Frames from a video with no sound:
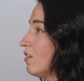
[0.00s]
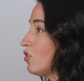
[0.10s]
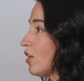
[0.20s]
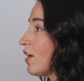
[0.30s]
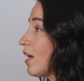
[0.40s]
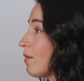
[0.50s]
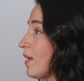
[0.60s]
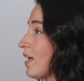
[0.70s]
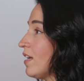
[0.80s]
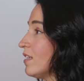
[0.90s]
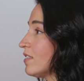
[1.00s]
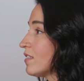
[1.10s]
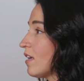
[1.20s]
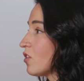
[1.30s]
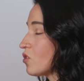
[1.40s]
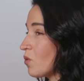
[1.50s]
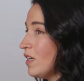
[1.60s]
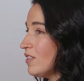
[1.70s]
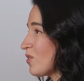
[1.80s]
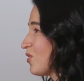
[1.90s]
sharing, because our
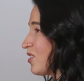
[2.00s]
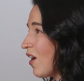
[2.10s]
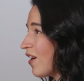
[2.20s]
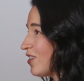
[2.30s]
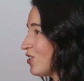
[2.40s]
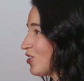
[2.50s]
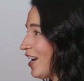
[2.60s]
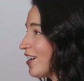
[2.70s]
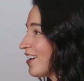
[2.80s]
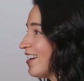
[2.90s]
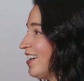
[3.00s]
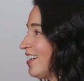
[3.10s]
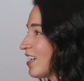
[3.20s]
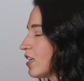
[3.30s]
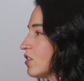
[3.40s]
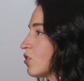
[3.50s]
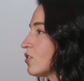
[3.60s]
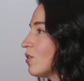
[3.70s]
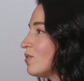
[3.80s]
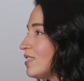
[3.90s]
stories are just hard to share because they're
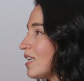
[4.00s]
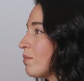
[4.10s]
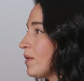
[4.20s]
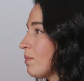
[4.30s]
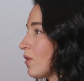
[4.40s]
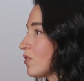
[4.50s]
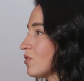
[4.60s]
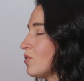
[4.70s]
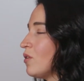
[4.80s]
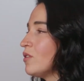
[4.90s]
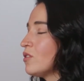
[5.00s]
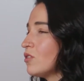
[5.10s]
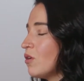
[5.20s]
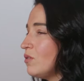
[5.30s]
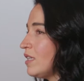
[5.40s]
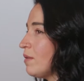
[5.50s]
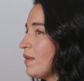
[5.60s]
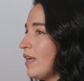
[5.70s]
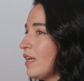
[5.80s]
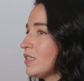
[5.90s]
so deeply personal and so
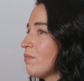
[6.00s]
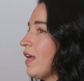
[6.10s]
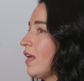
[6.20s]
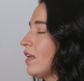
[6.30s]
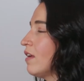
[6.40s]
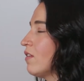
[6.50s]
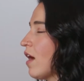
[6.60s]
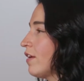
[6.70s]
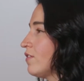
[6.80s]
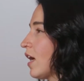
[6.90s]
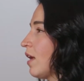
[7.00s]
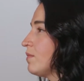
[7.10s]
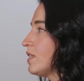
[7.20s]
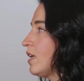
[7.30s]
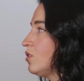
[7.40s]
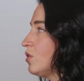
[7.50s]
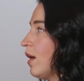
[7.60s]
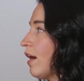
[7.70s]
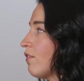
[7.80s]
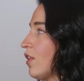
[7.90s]
deeply intimate. And a lot of times they do
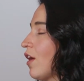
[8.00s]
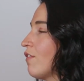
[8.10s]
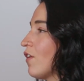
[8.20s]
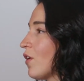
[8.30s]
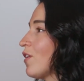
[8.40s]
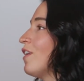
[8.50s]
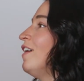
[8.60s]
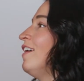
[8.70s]
have a lot of hurt